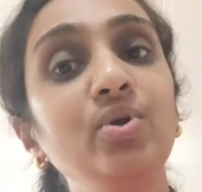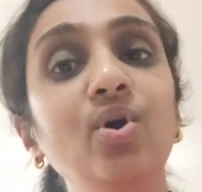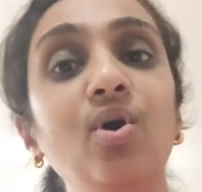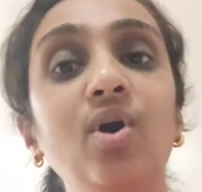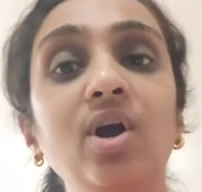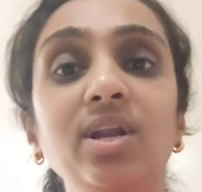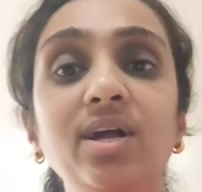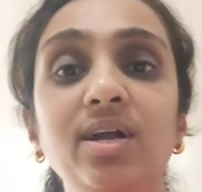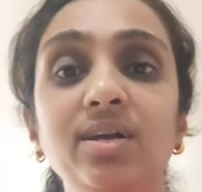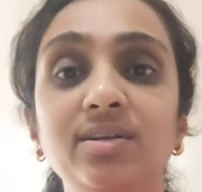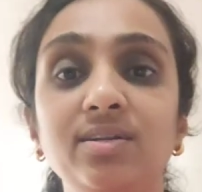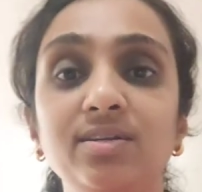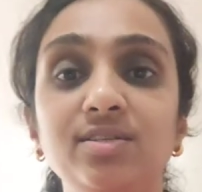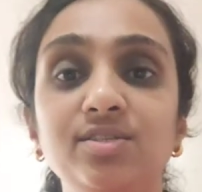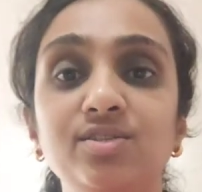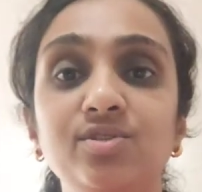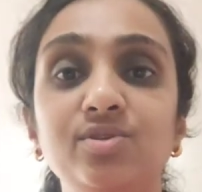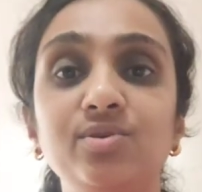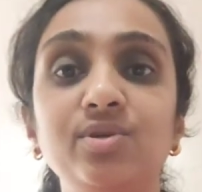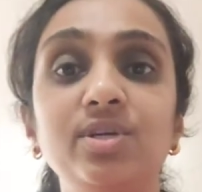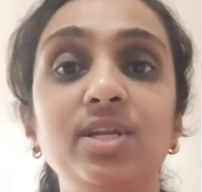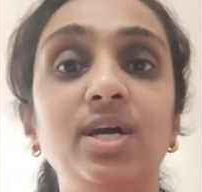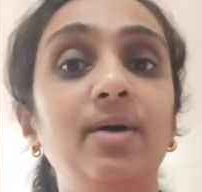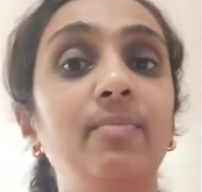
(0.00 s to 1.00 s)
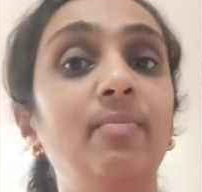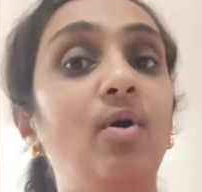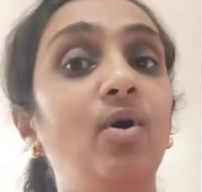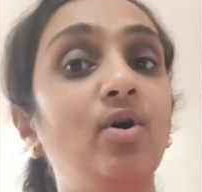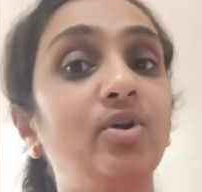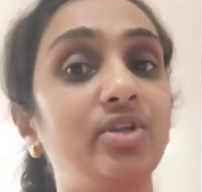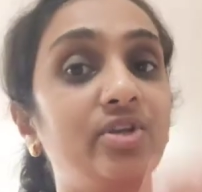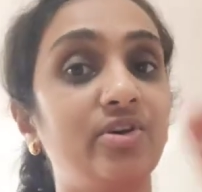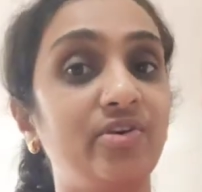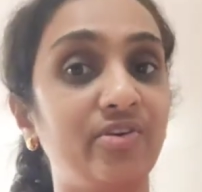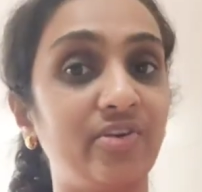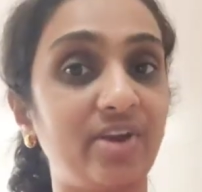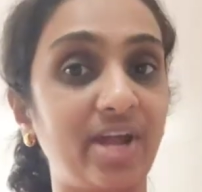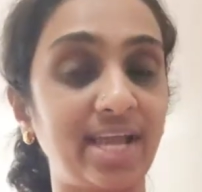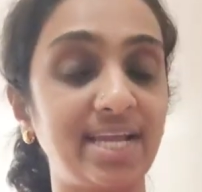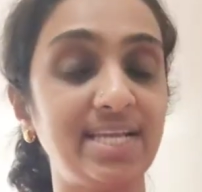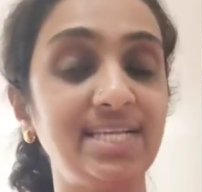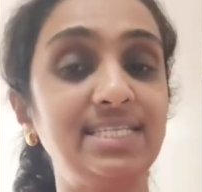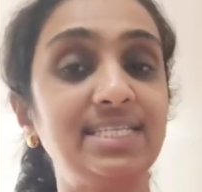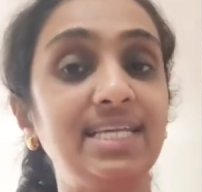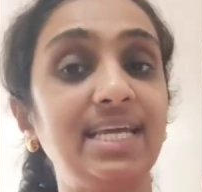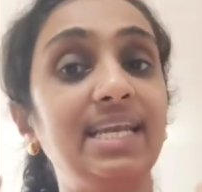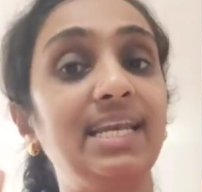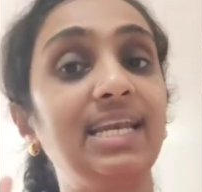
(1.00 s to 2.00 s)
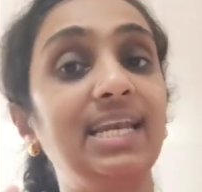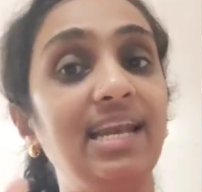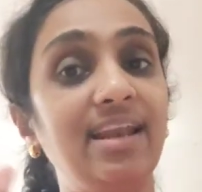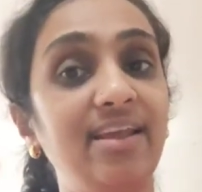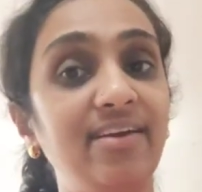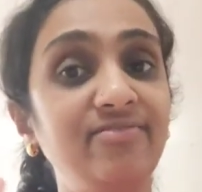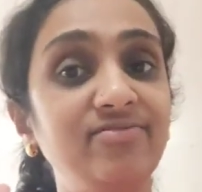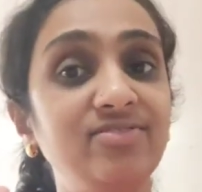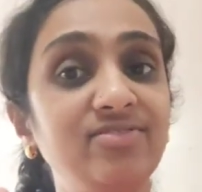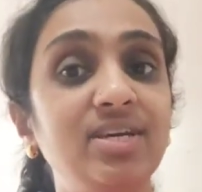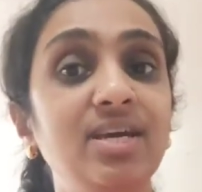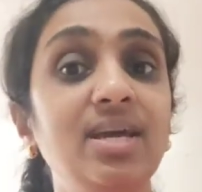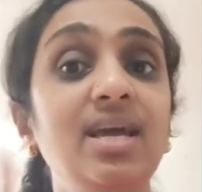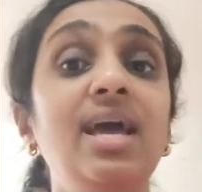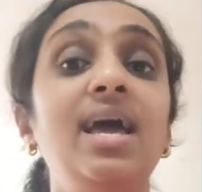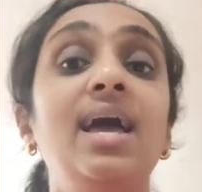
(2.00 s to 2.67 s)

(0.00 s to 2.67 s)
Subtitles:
you all understood about your right and left